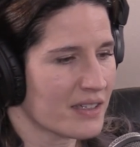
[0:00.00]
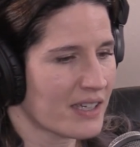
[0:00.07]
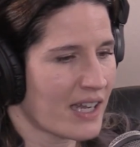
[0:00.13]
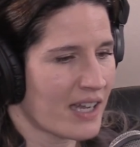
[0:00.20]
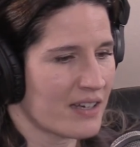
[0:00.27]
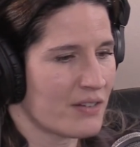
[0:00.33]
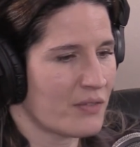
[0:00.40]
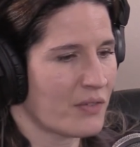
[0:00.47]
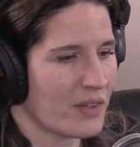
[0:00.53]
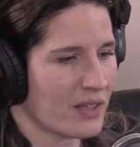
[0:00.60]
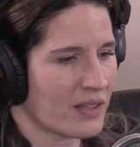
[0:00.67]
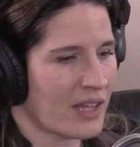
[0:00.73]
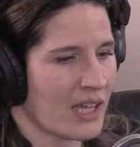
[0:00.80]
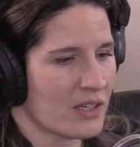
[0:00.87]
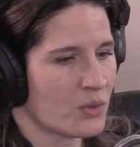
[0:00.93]
kind
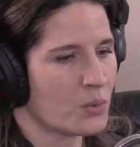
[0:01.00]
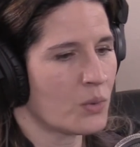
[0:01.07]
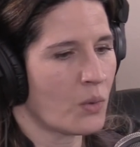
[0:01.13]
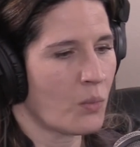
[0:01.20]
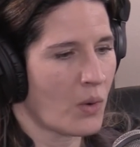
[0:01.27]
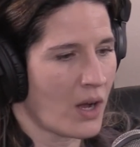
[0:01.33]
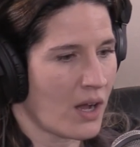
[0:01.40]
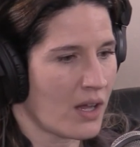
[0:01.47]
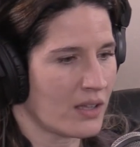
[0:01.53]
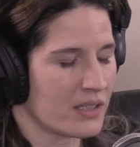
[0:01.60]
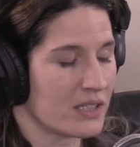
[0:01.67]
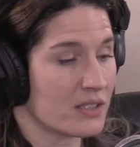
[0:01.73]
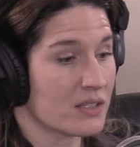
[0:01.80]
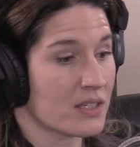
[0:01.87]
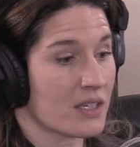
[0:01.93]
of get to a wall,
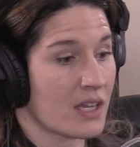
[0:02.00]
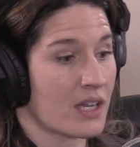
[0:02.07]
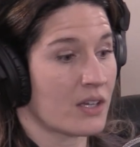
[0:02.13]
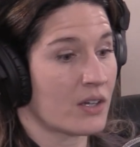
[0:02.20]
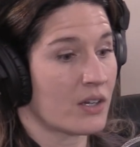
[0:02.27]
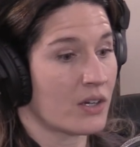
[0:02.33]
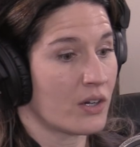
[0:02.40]
and it's like,